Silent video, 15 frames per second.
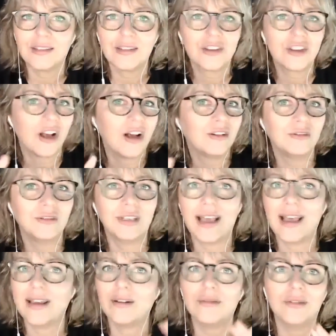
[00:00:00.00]
childhood,
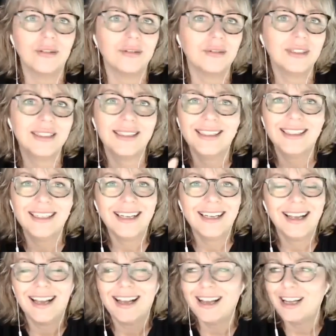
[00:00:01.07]
adulthood,
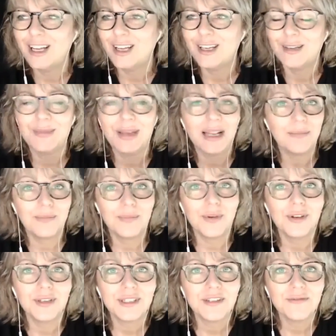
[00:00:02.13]
an
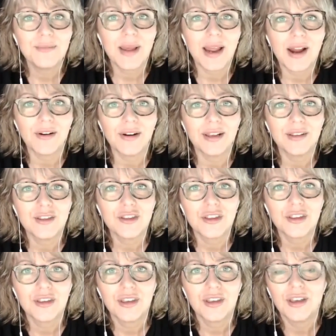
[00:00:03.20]
abusive
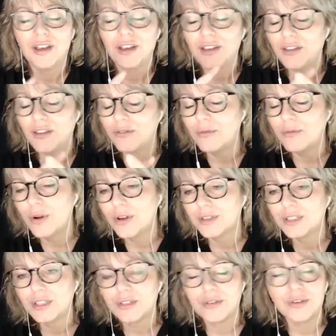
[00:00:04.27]
marriage. You've
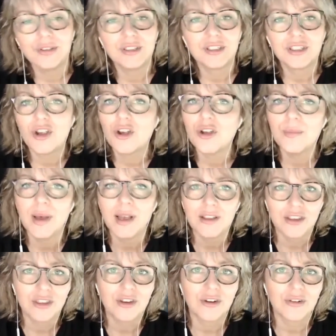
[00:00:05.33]
worked through so
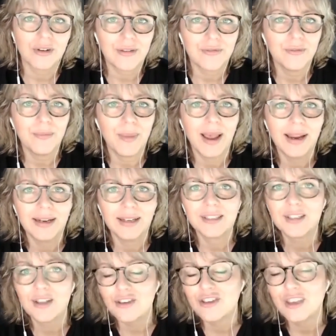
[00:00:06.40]
much of the grief and pain
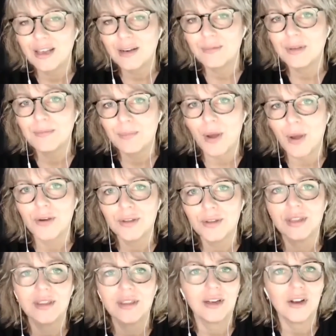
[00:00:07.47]
associated with
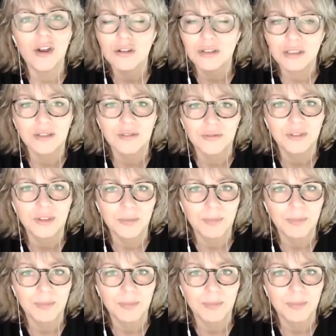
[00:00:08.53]
both, and the loss of the